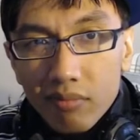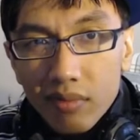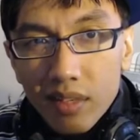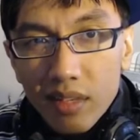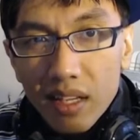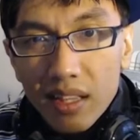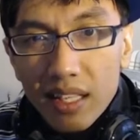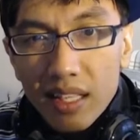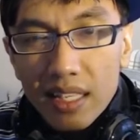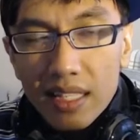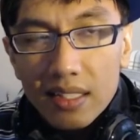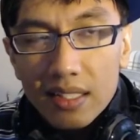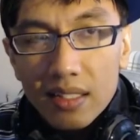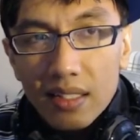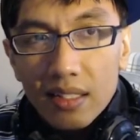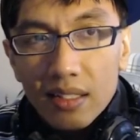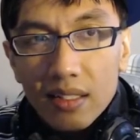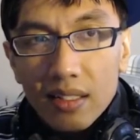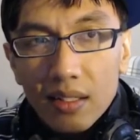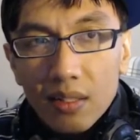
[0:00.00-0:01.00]
think
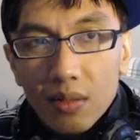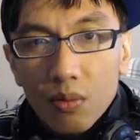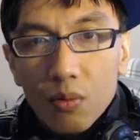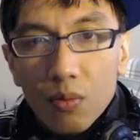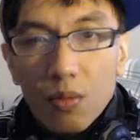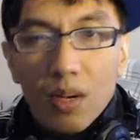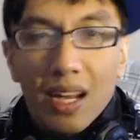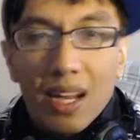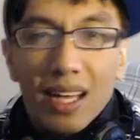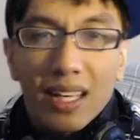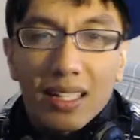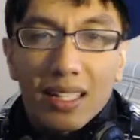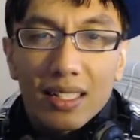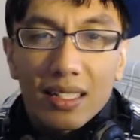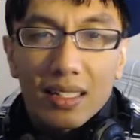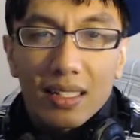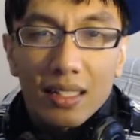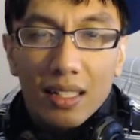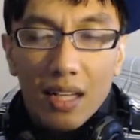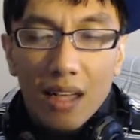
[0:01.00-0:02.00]
that's when I
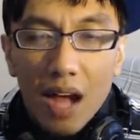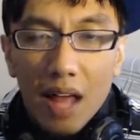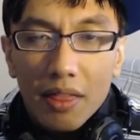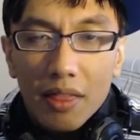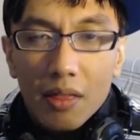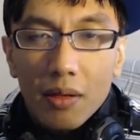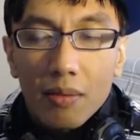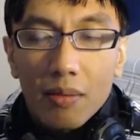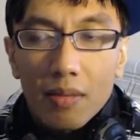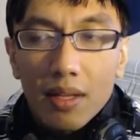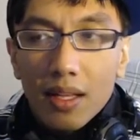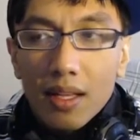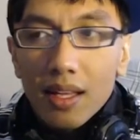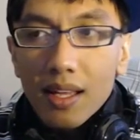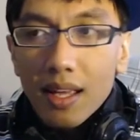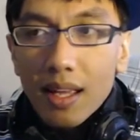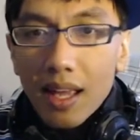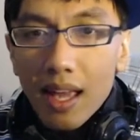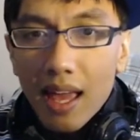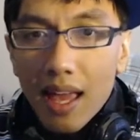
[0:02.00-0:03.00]
got them,
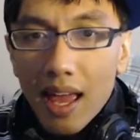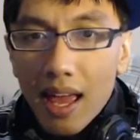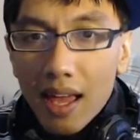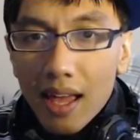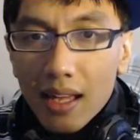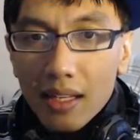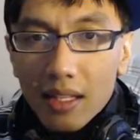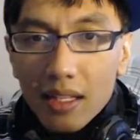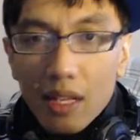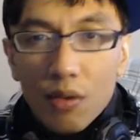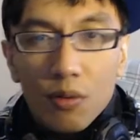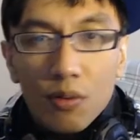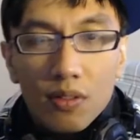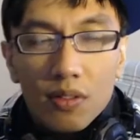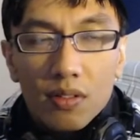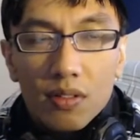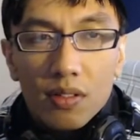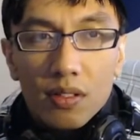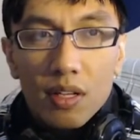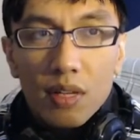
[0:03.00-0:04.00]
and it
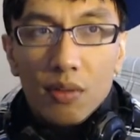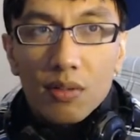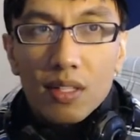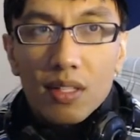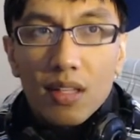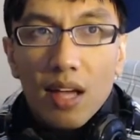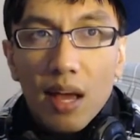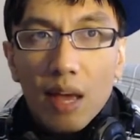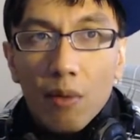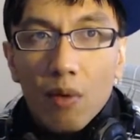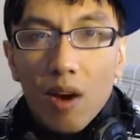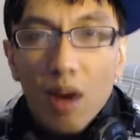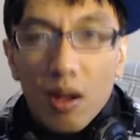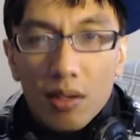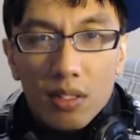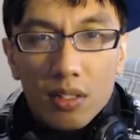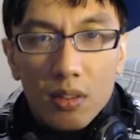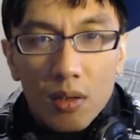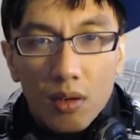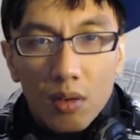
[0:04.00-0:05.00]
was a time where I
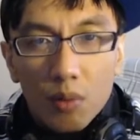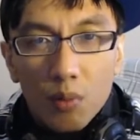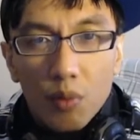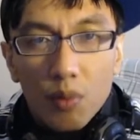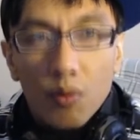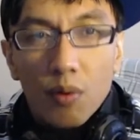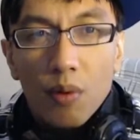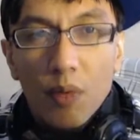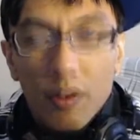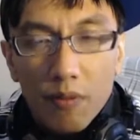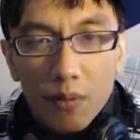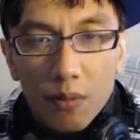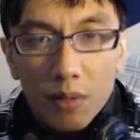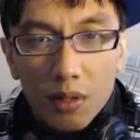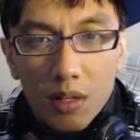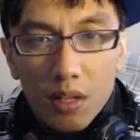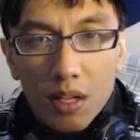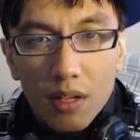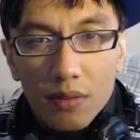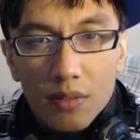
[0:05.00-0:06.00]
started moving away from
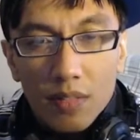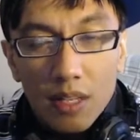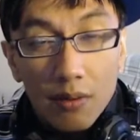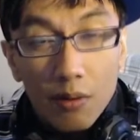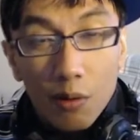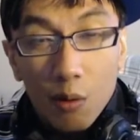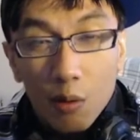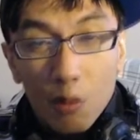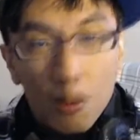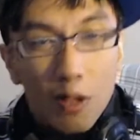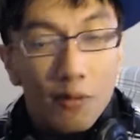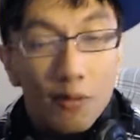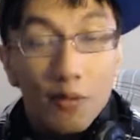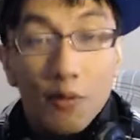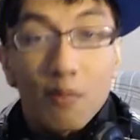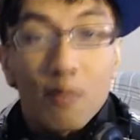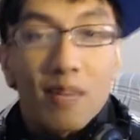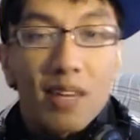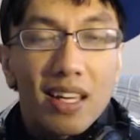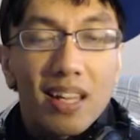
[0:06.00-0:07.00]
gloves. Even though gloves for
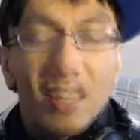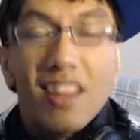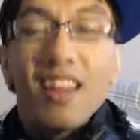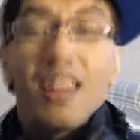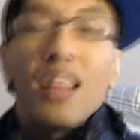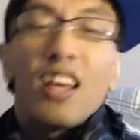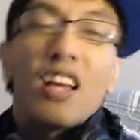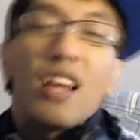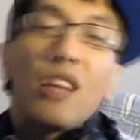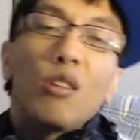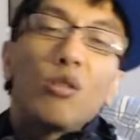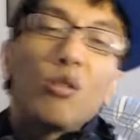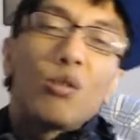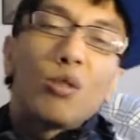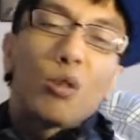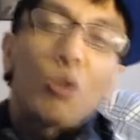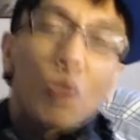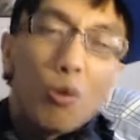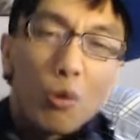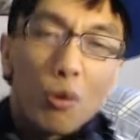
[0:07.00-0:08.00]
me, it was a
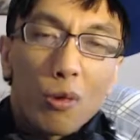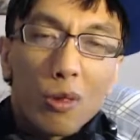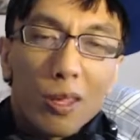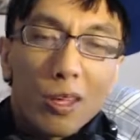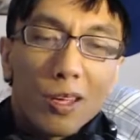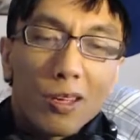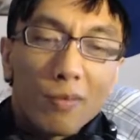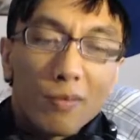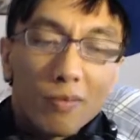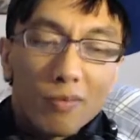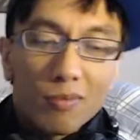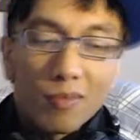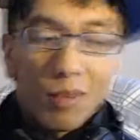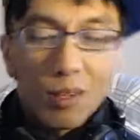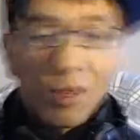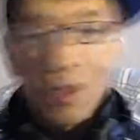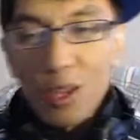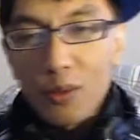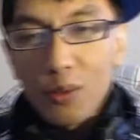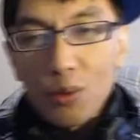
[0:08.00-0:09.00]
cool thing.
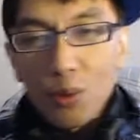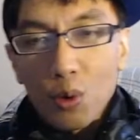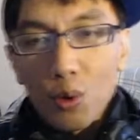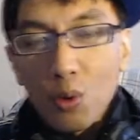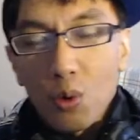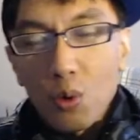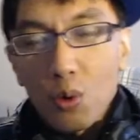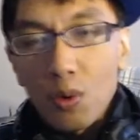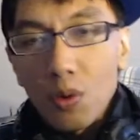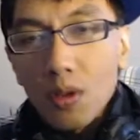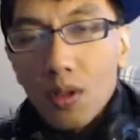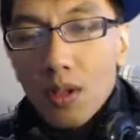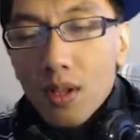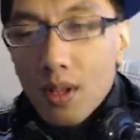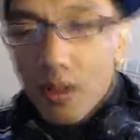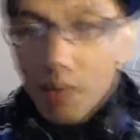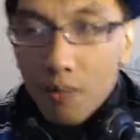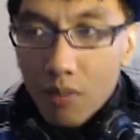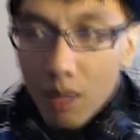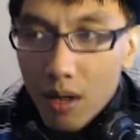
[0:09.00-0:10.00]
Gloves were cool,
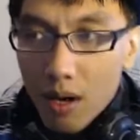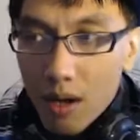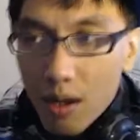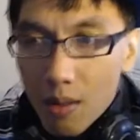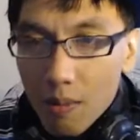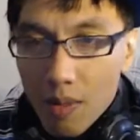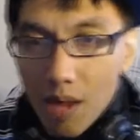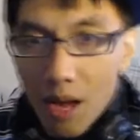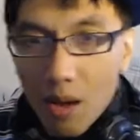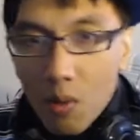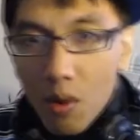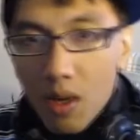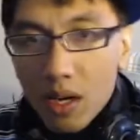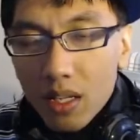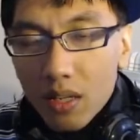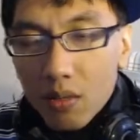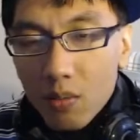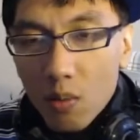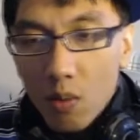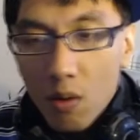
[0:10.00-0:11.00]
but I
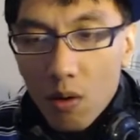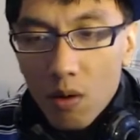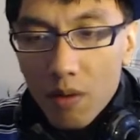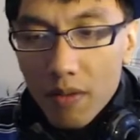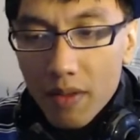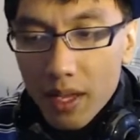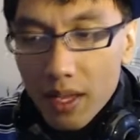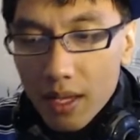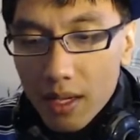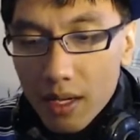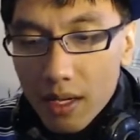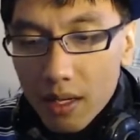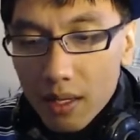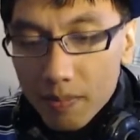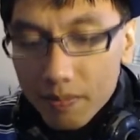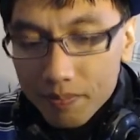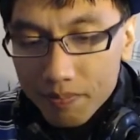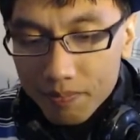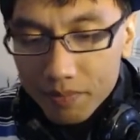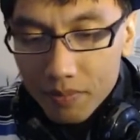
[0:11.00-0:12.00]
wanted more of
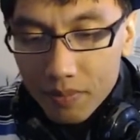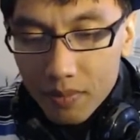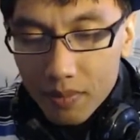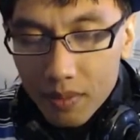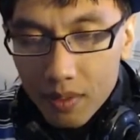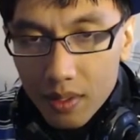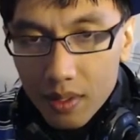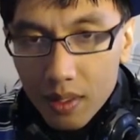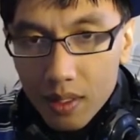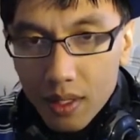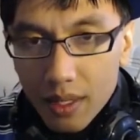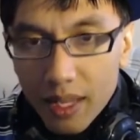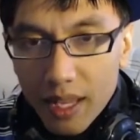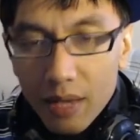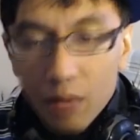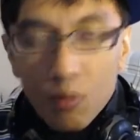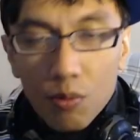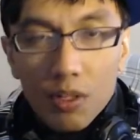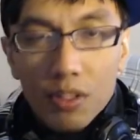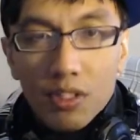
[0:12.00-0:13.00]
a
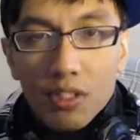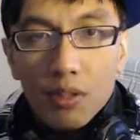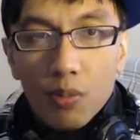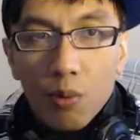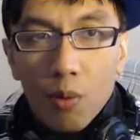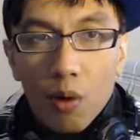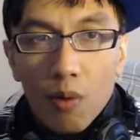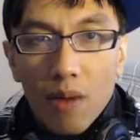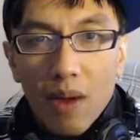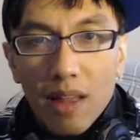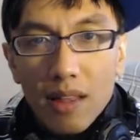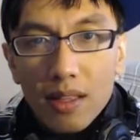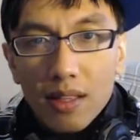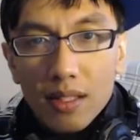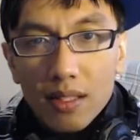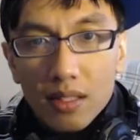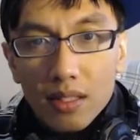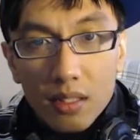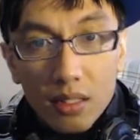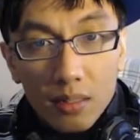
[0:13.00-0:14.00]
wrist support rather
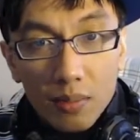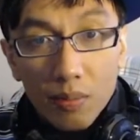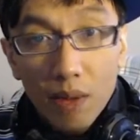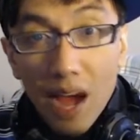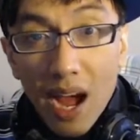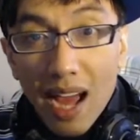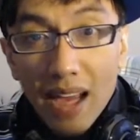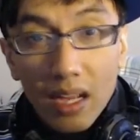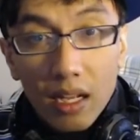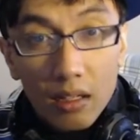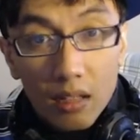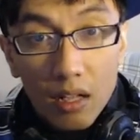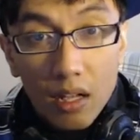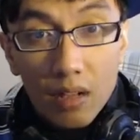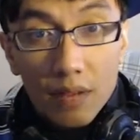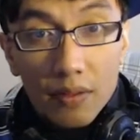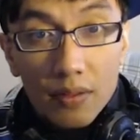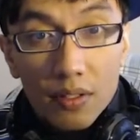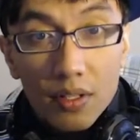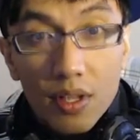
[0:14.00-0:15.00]
than to buy
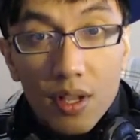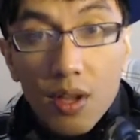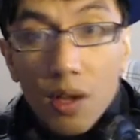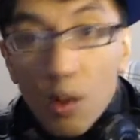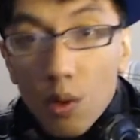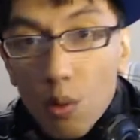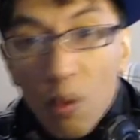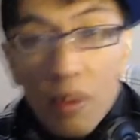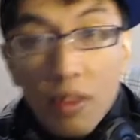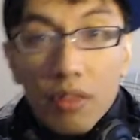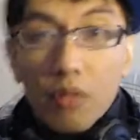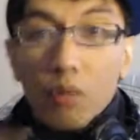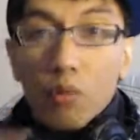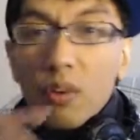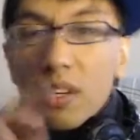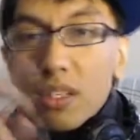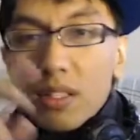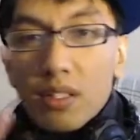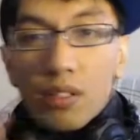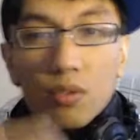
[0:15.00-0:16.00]
gloves with the
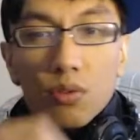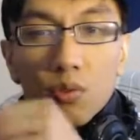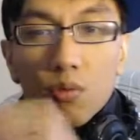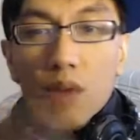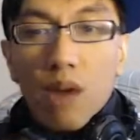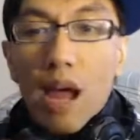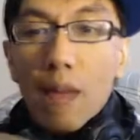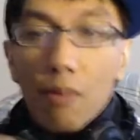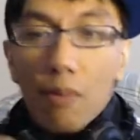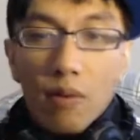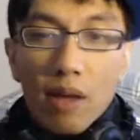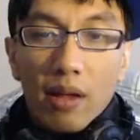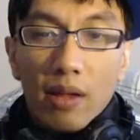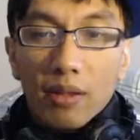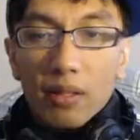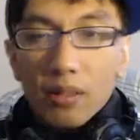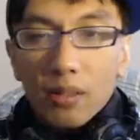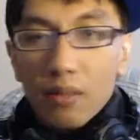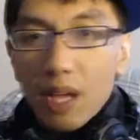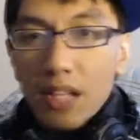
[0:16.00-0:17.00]
wrist wrap around
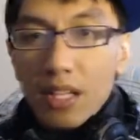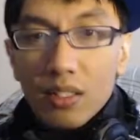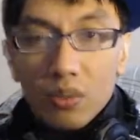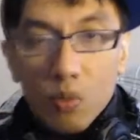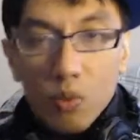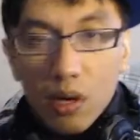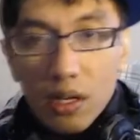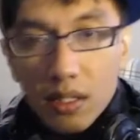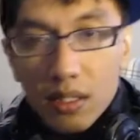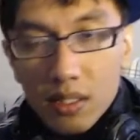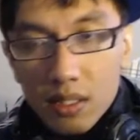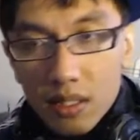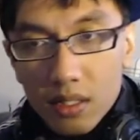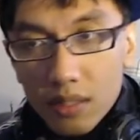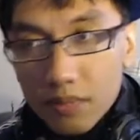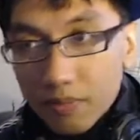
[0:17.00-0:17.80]
them. I just wanted to